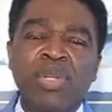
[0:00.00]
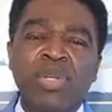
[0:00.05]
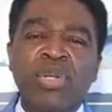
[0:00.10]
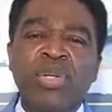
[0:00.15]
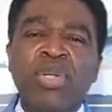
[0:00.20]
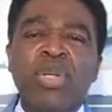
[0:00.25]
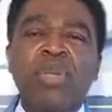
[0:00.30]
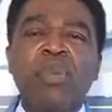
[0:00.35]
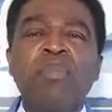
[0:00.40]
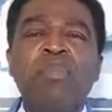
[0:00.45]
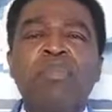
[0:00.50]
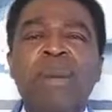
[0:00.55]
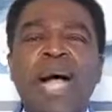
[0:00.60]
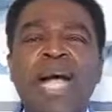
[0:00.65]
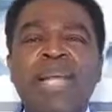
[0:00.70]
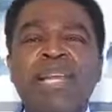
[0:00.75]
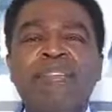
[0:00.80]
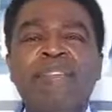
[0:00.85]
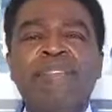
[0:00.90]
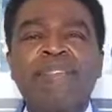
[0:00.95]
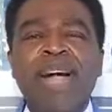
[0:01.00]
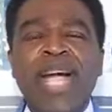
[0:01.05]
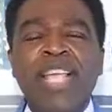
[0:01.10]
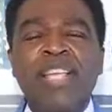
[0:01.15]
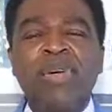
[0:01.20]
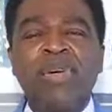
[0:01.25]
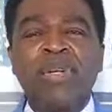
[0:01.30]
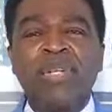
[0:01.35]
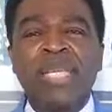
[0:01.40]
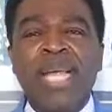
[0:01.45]
don't magnify
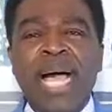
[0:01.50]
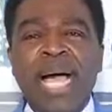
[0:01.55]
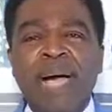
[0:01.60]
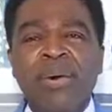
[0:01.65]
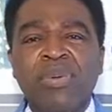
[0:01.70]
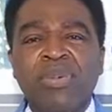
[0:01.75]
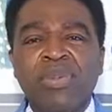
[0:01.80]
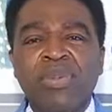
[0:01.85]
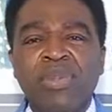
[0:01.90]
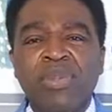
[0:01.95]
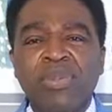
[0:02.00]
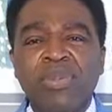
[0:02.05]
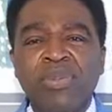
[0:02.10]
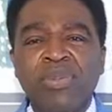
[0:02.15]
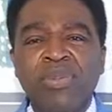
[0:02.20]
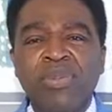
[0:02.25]
your doubt.